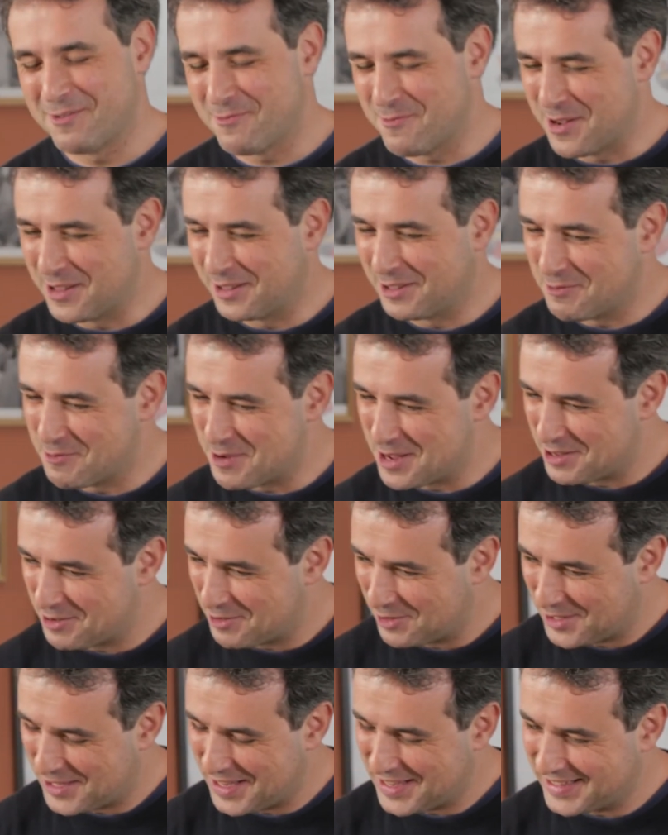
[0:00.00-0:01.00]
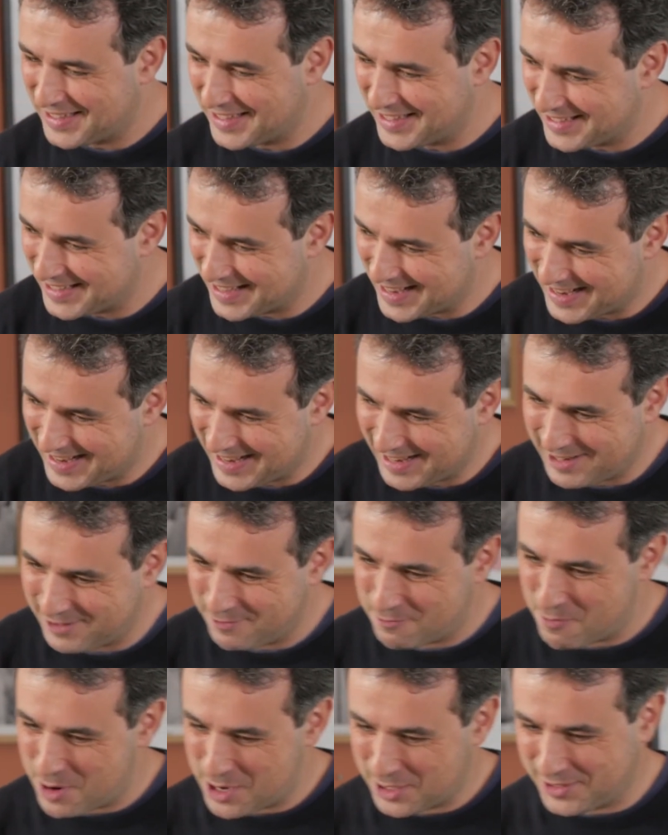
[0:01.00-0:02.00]
when you see this
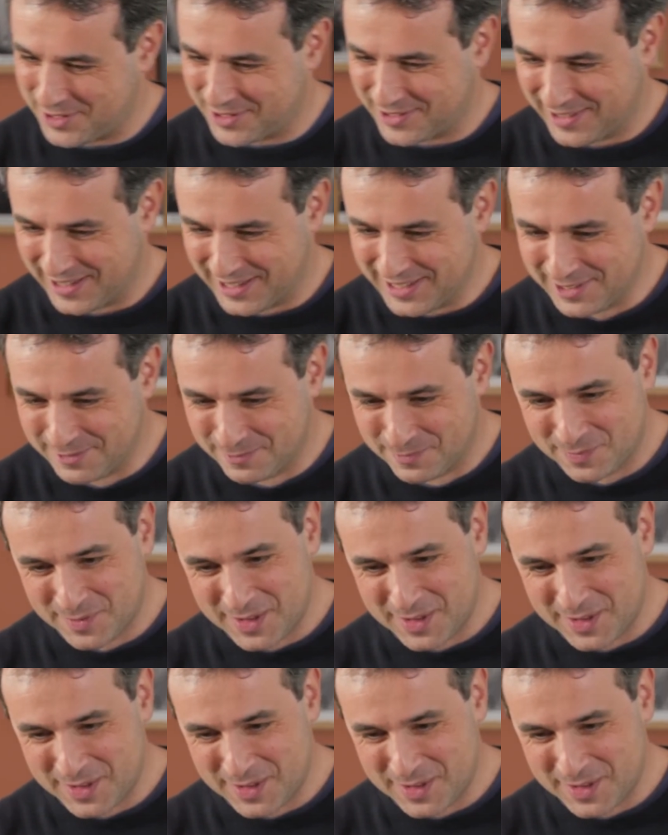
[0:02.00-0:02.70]
masterclass.